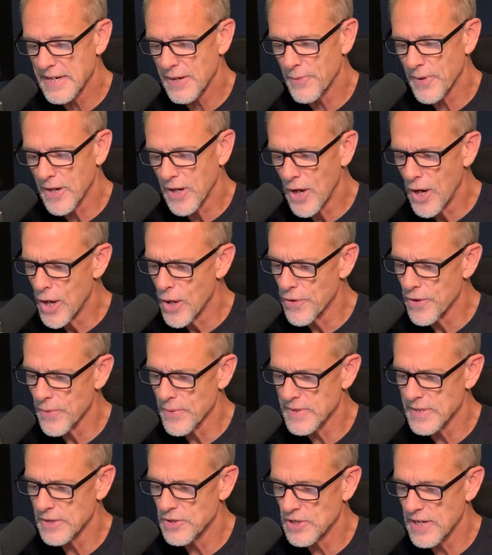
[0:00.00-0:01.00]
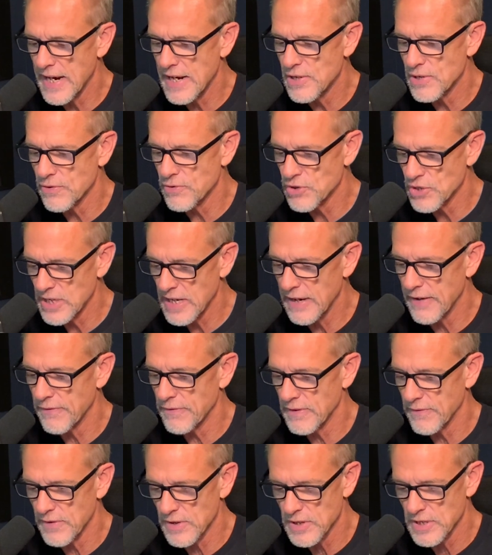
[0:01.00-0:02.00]
I recall, there was a change of
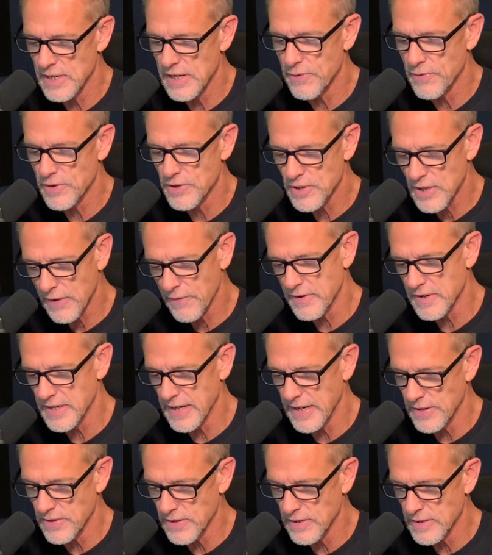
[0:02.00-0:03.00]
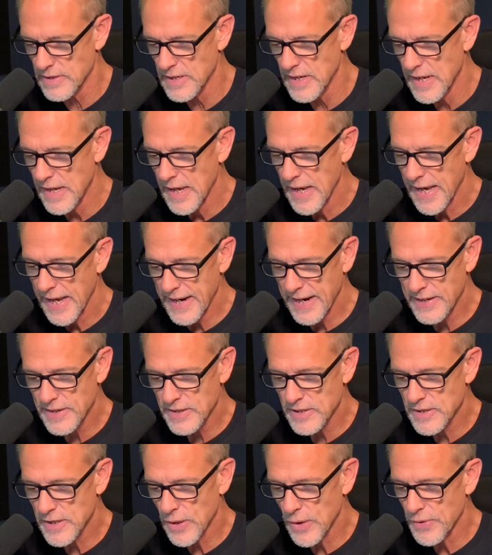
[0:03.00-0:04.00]
shift of the Secret Service agents, and I
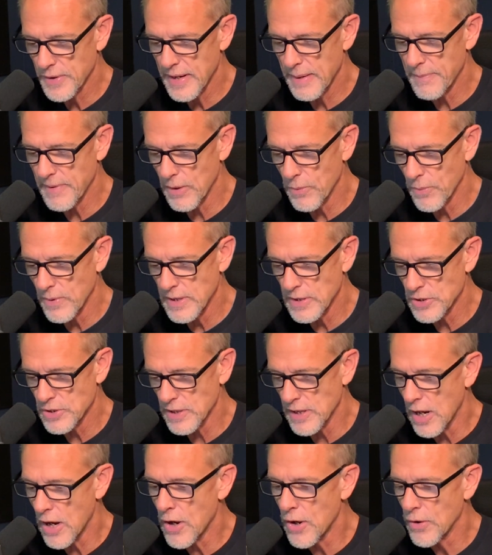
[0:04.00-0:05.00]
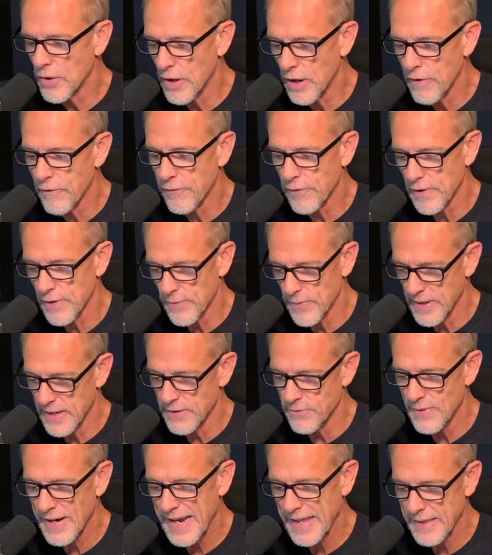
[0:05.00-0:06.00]
just told them that we should all go for a
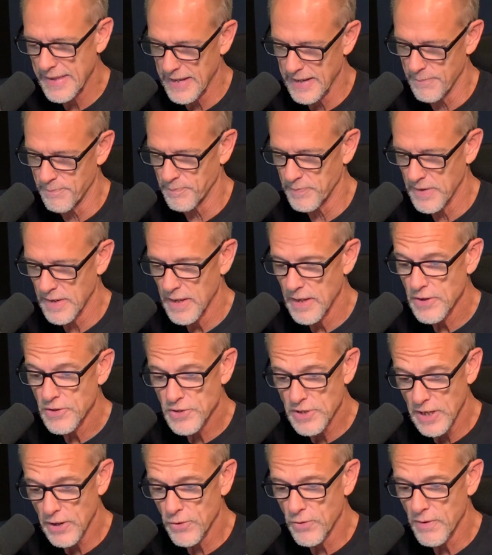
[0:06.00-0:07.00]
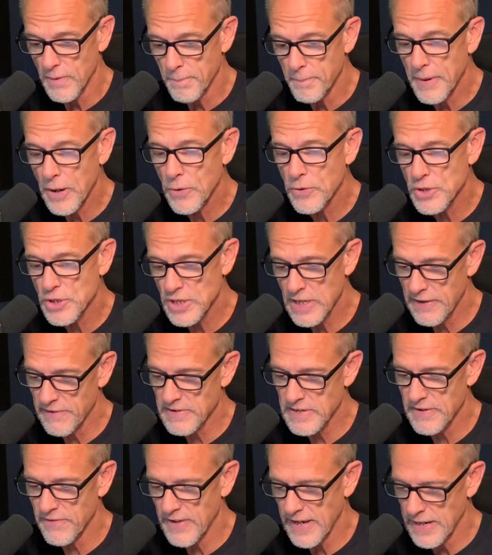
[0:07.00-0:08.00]
run right then. So, both
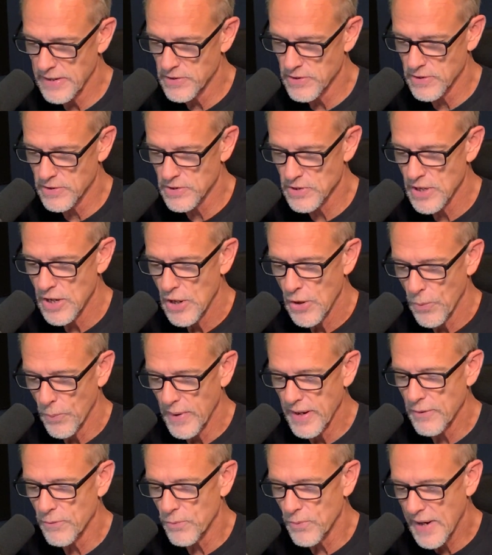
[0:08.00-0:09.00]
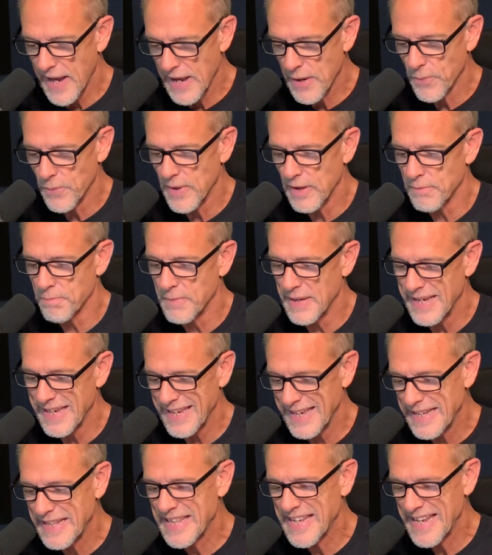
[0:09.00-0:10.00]
shifts of agents went right with me
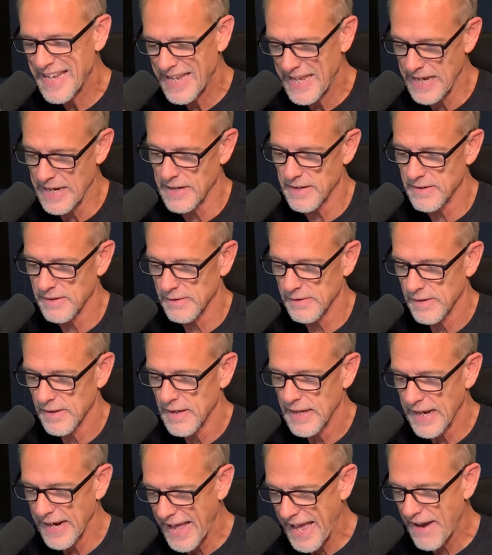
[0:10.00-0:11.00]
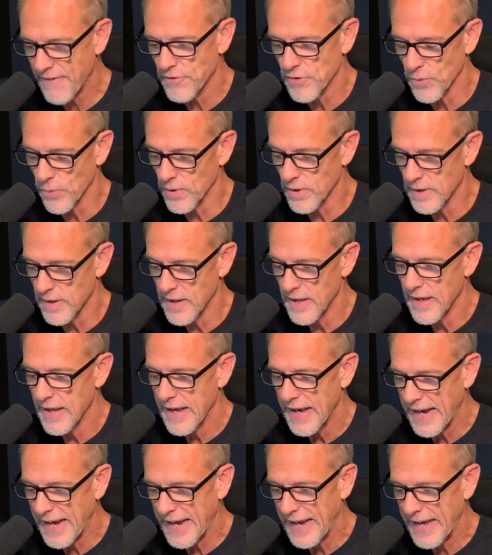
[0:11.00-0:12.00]
in the heat, and afterward,
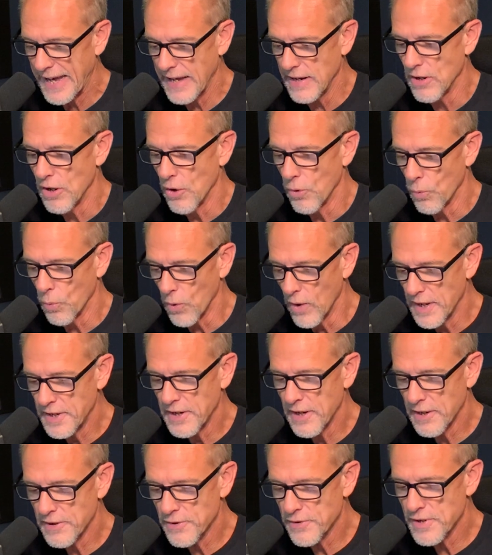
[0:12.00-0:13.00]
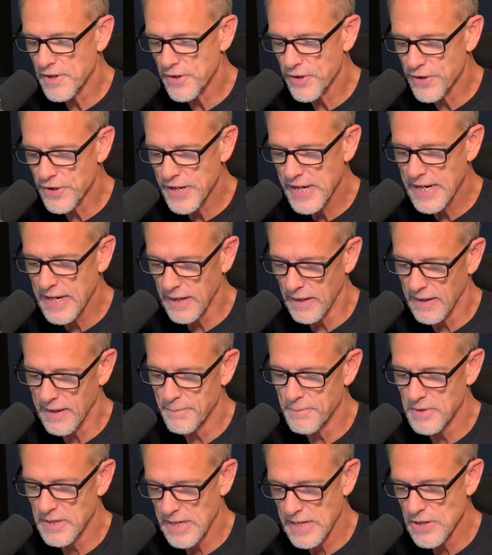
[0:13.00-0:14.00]
I had 100 Degree
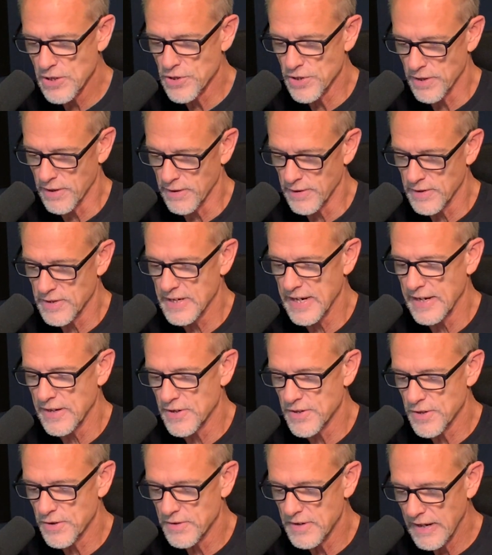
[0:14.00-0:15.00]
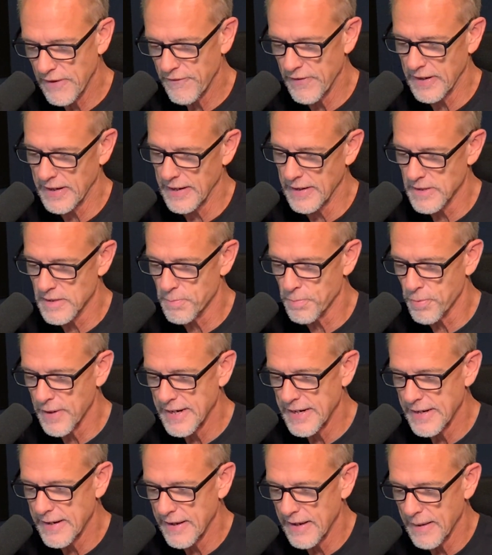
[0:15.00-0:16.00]
Club t shirts and certificates
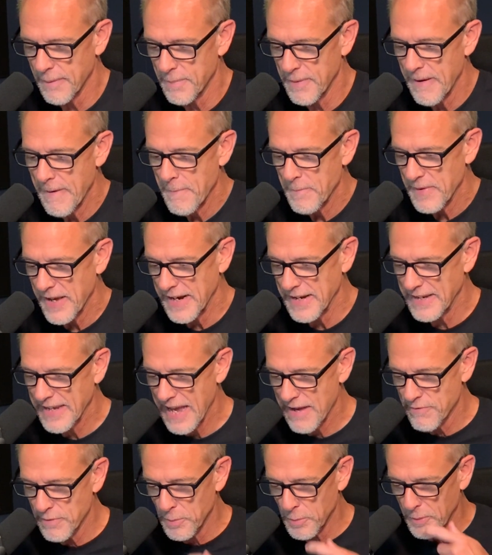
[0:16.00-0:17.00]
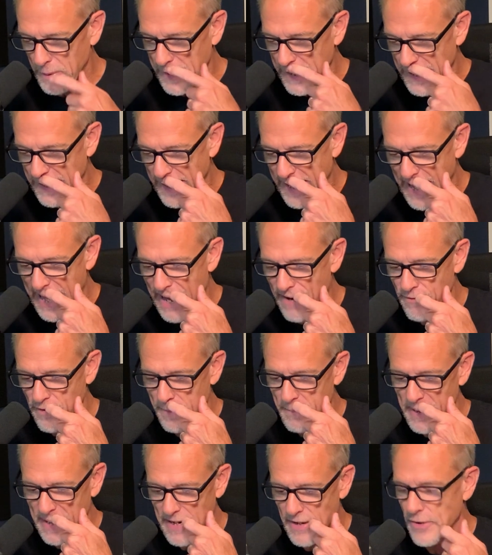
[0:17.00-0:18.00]
printed up and gave them away to
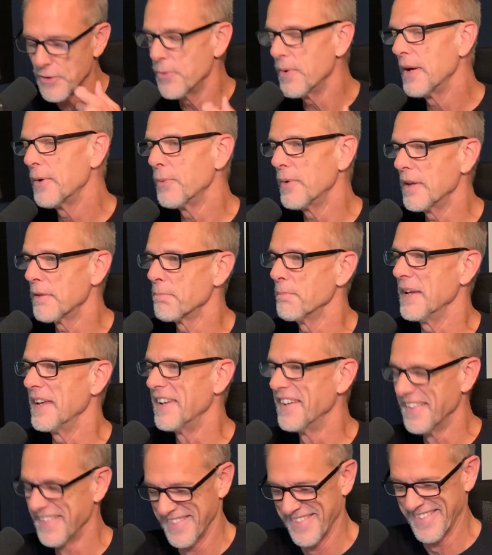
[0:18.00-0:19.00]
everybody who went with me.